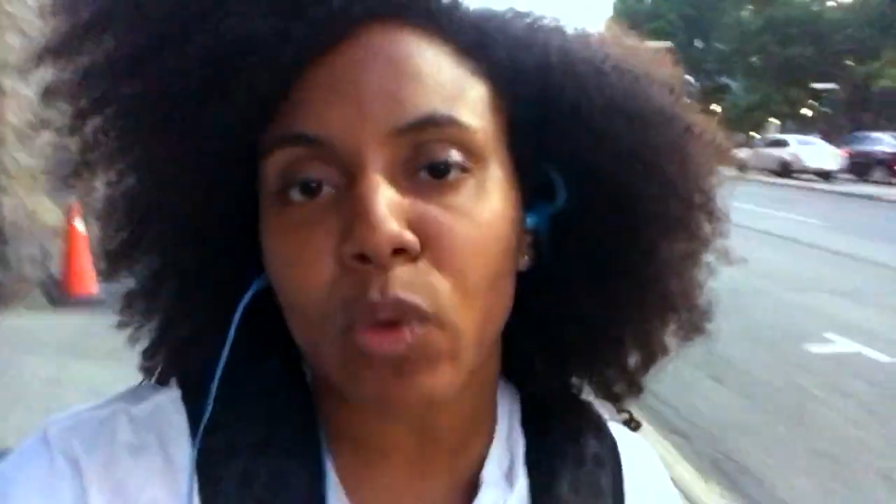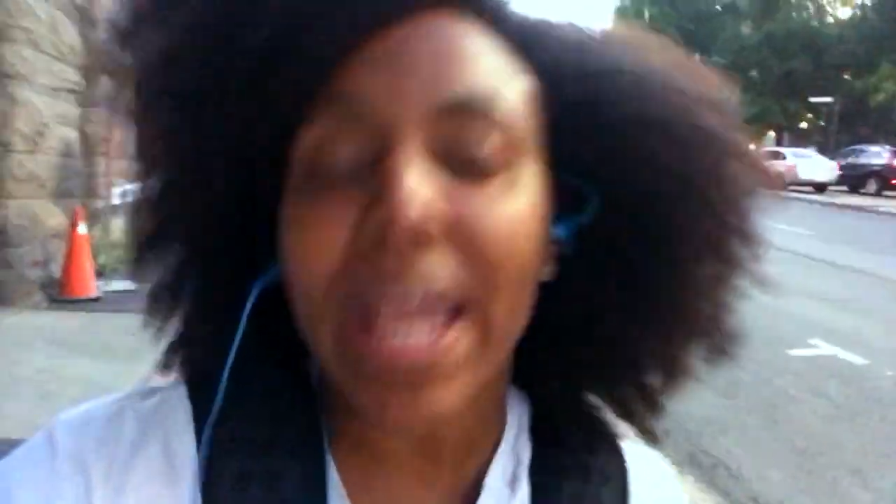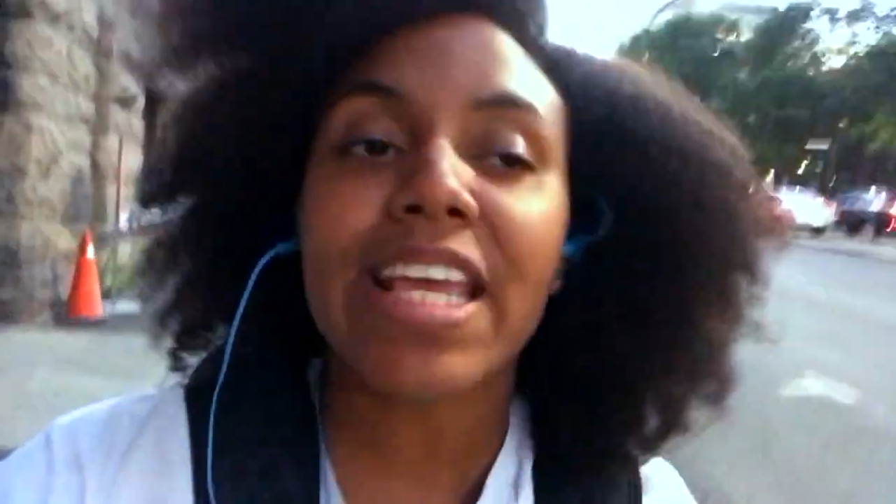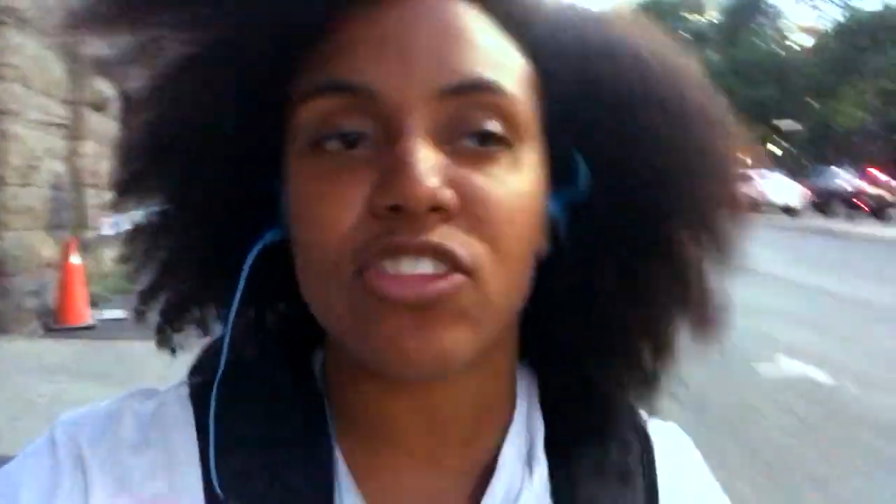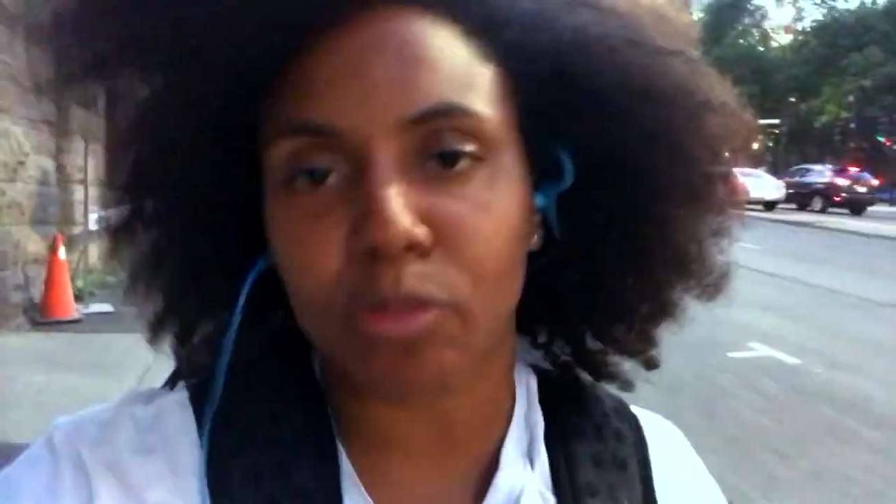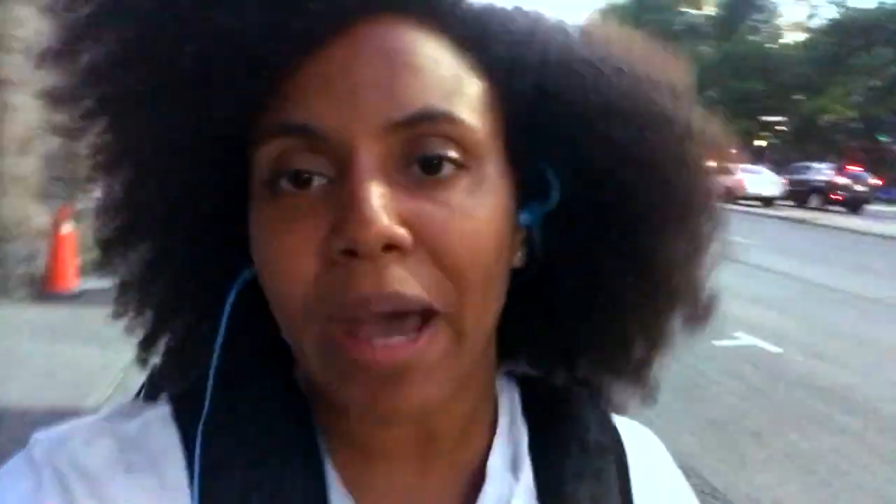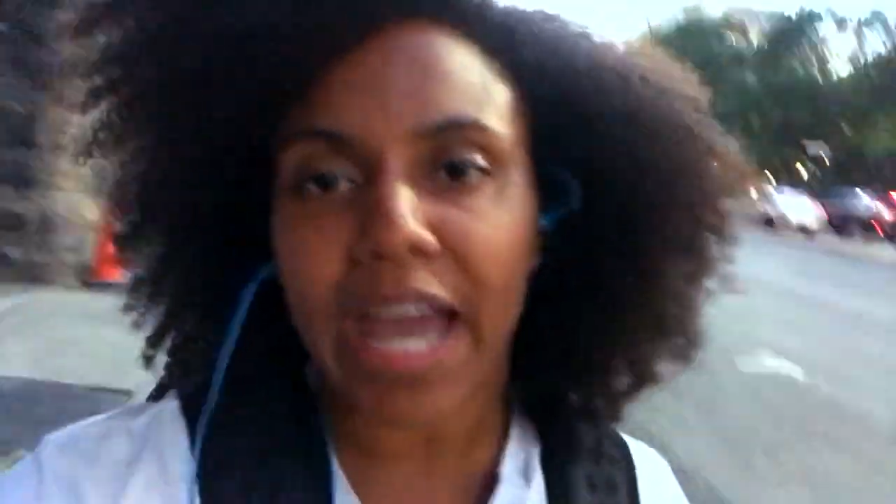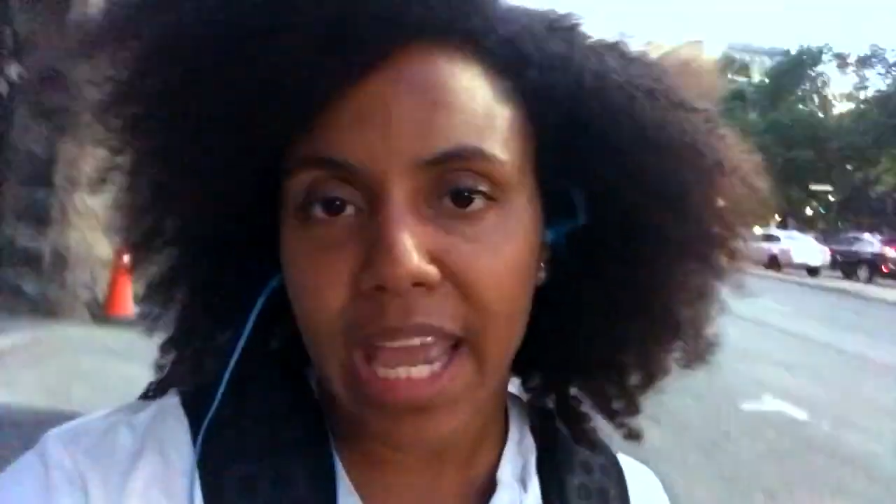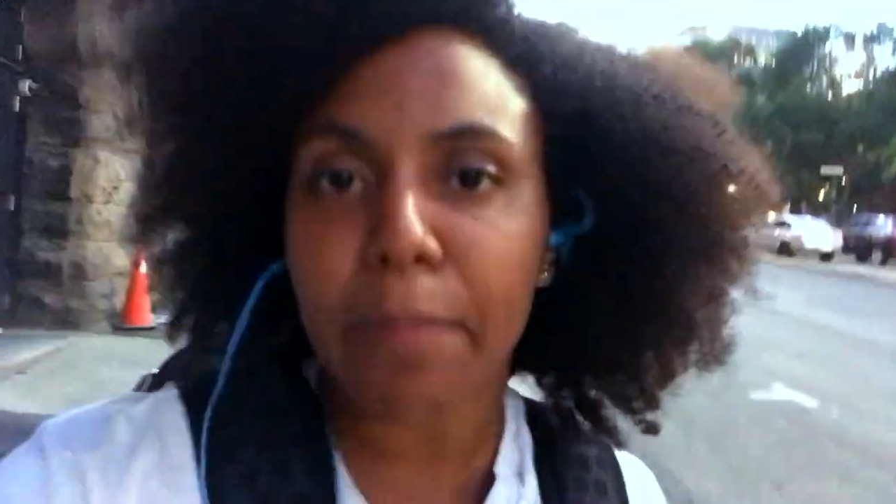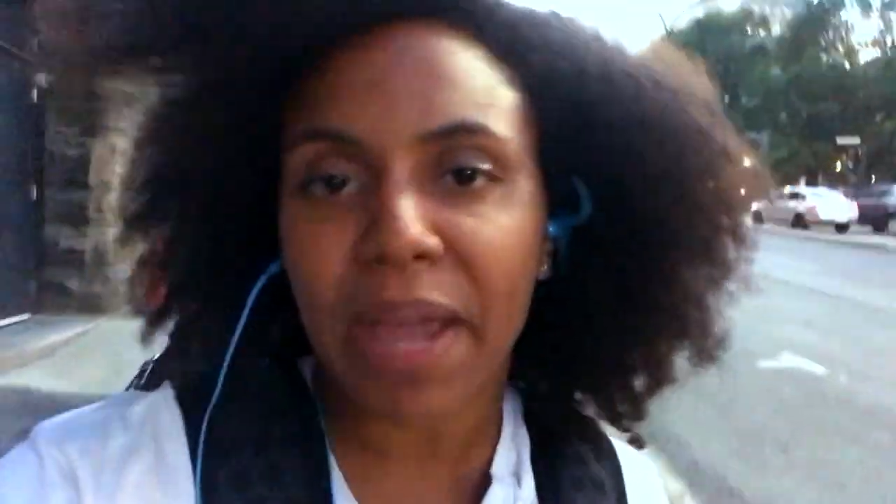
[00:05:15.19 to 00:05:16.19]
raised
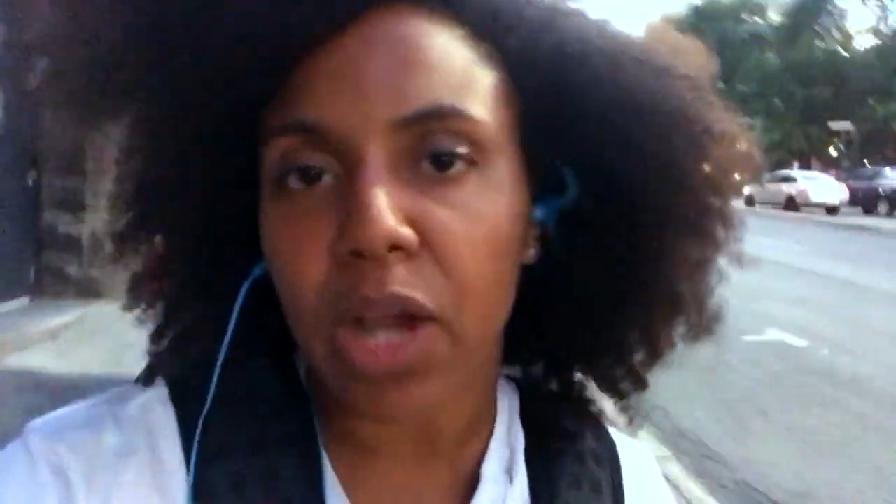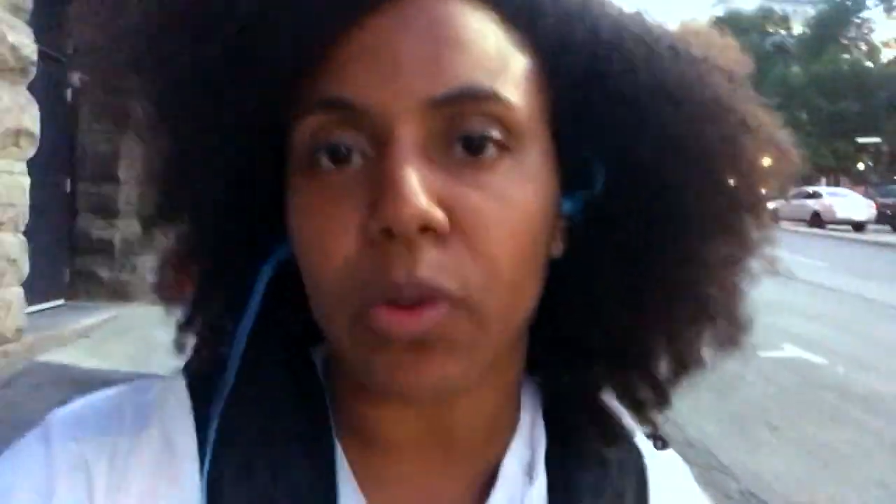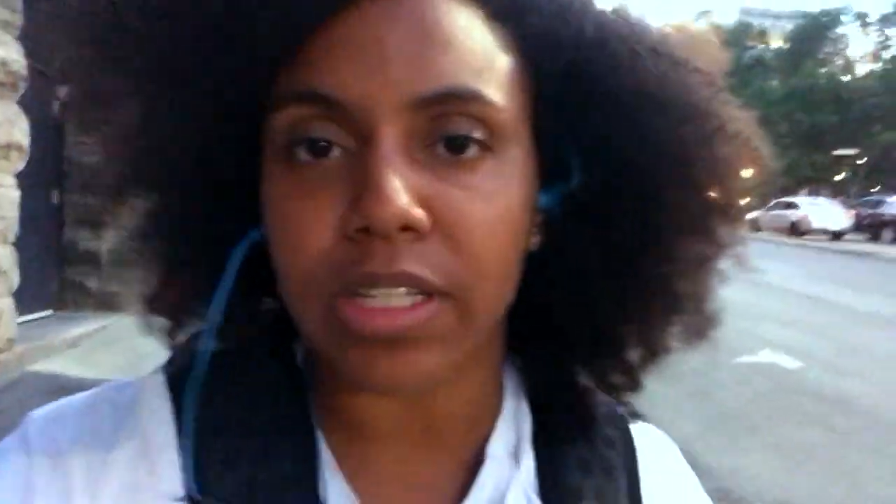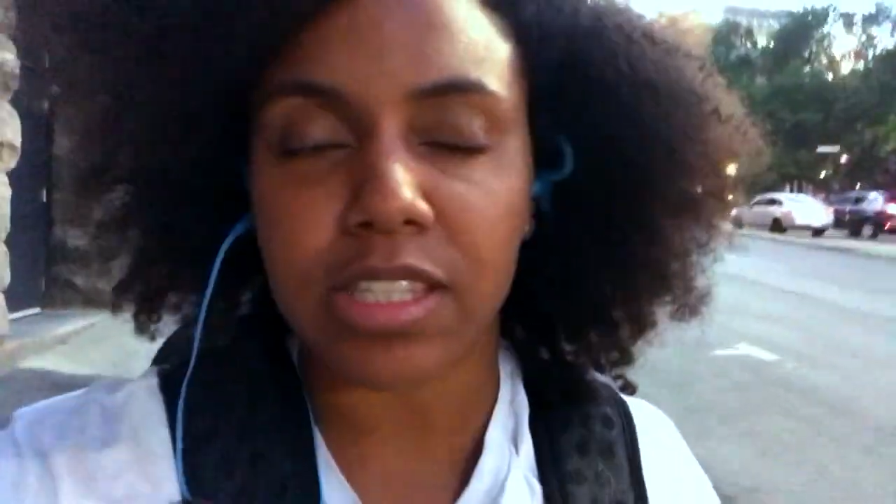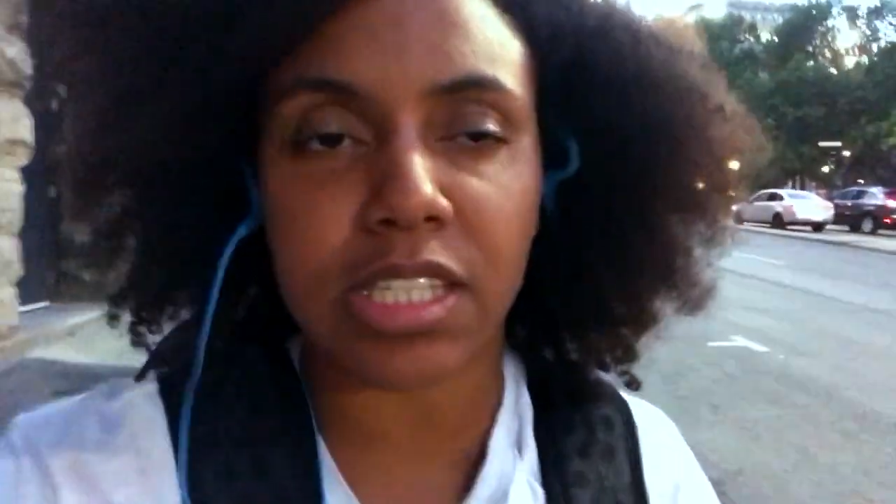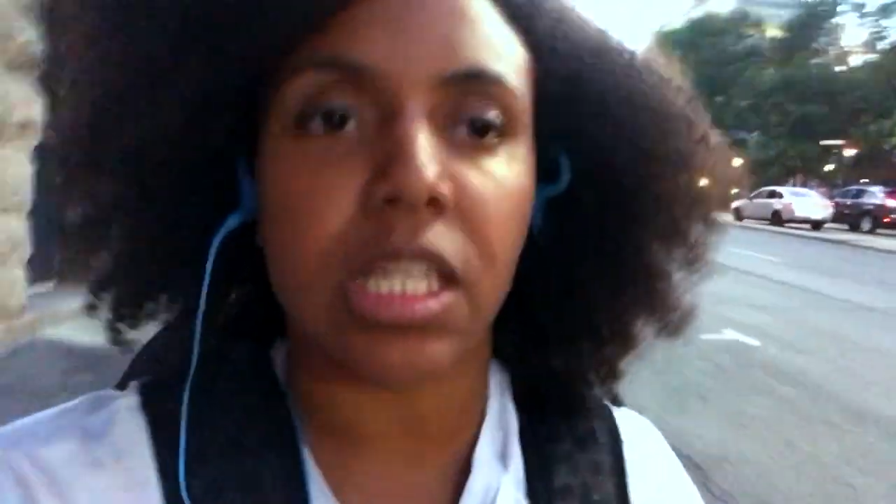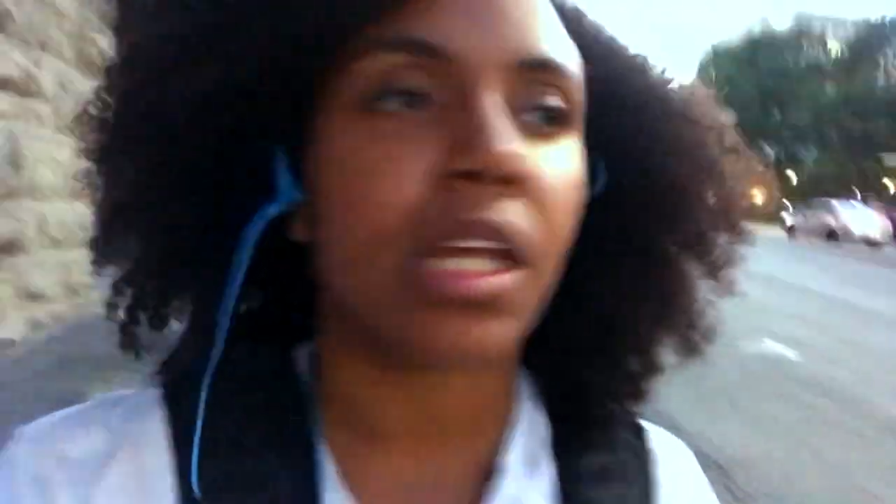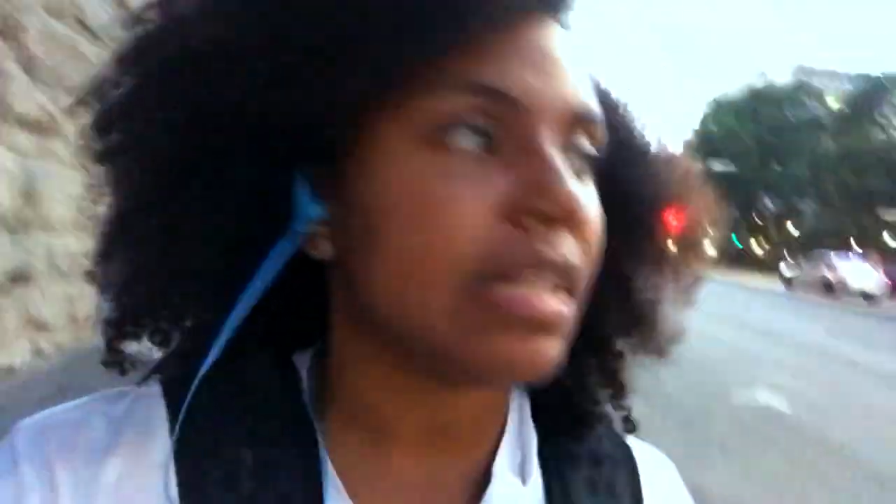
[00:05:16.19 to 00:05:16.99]
by parents.